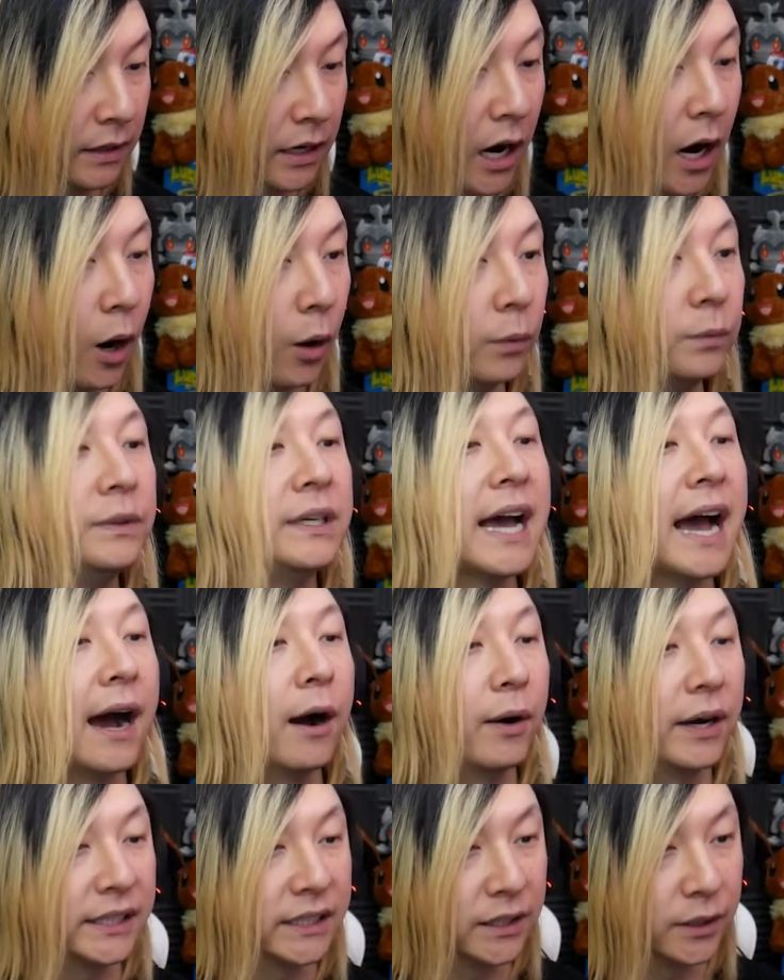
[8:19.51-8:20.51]
Oh,
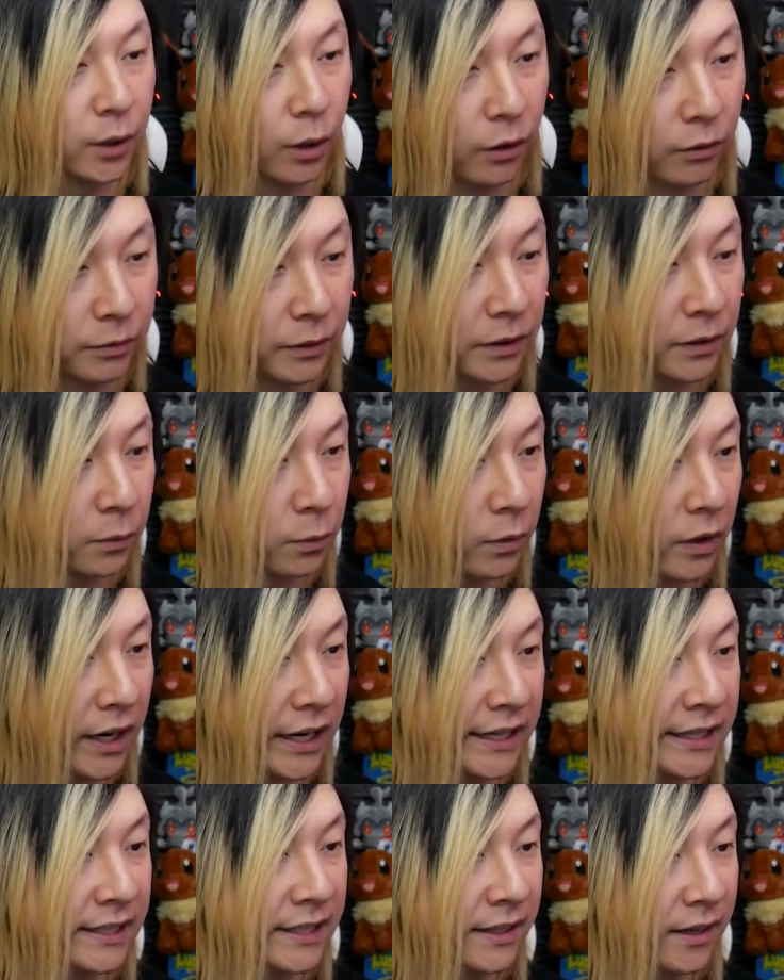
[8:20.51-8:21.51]
now I can go over to the
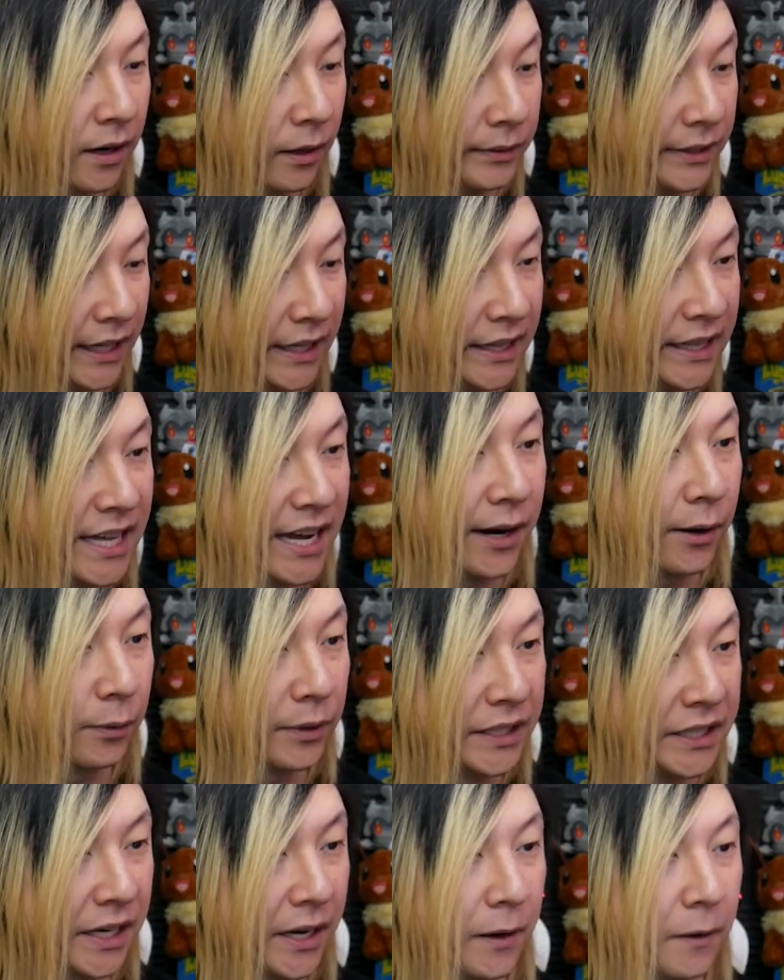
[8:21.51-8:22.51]
right. Okay, there
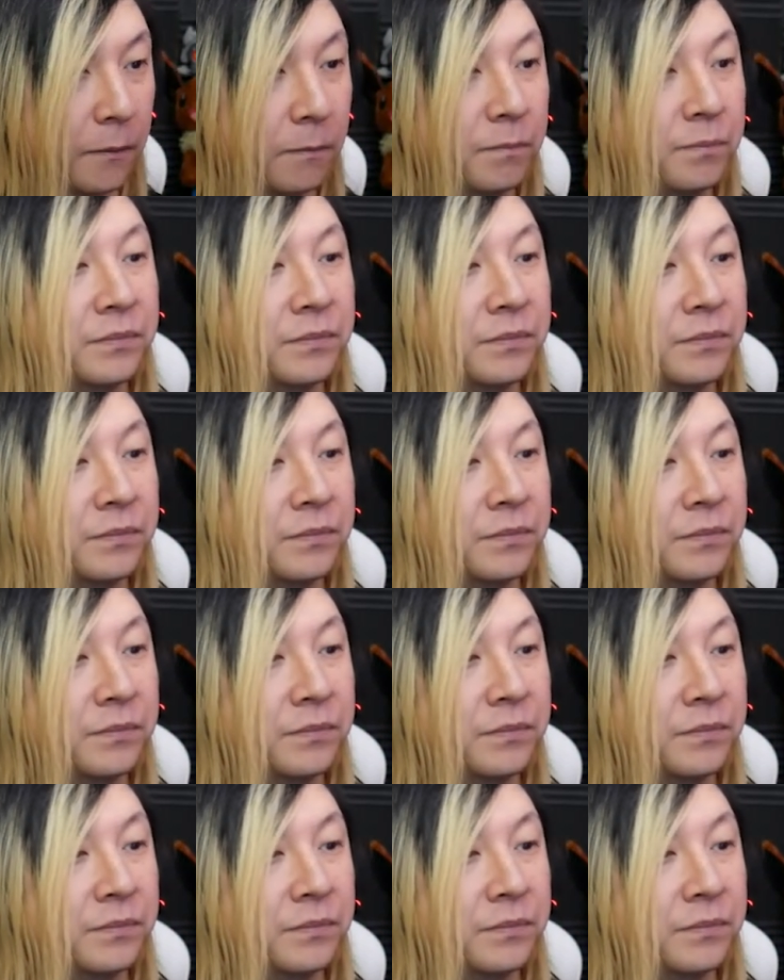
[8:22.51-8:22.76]
we go.